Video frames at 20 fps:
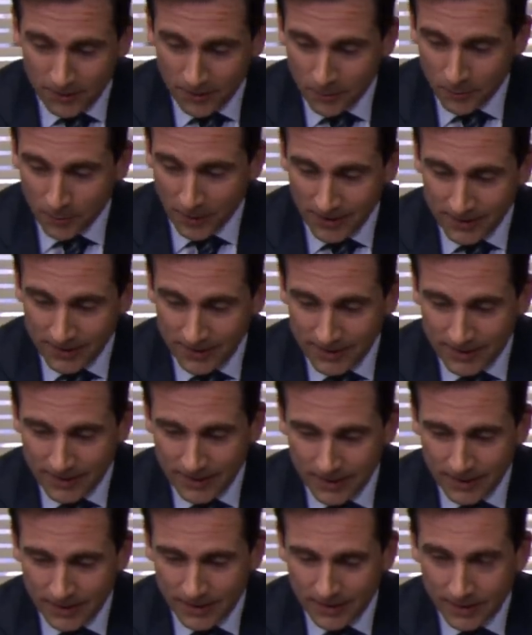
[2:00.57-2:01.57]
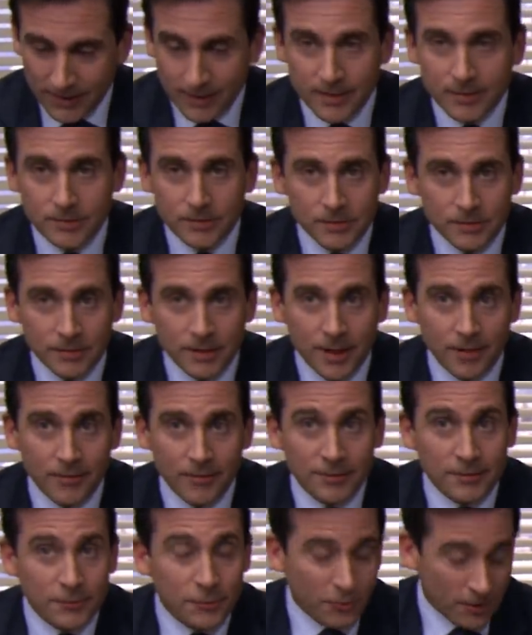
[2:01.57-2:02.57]
Wendy. This is
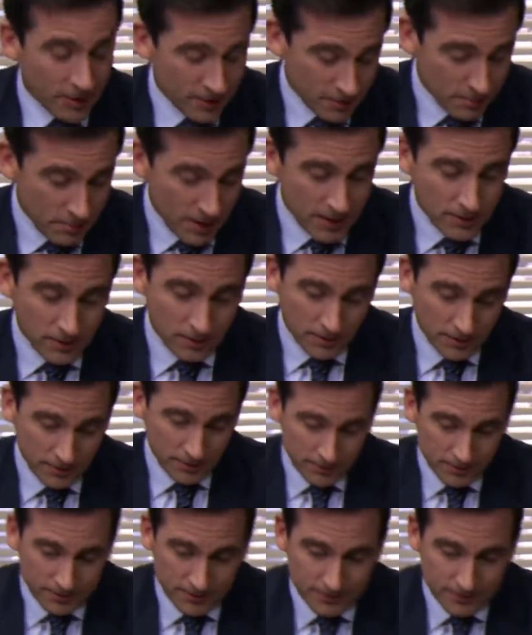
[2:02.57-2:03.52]
Kevin's friend Michael.